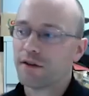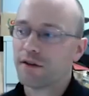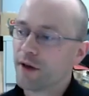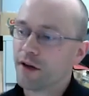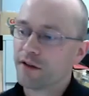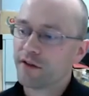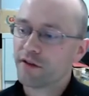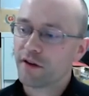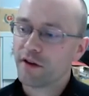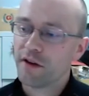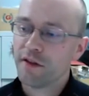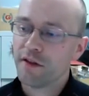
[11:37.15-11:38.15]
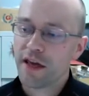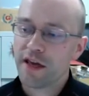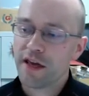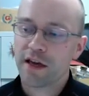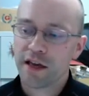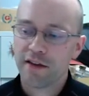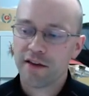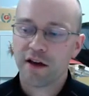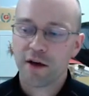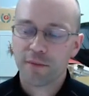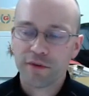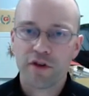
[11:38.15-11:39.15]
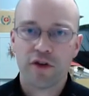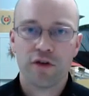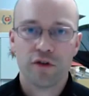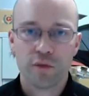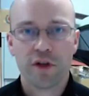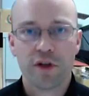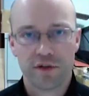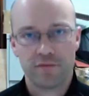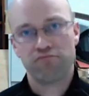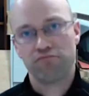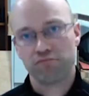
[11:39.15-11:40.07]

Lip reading: but they can get up to.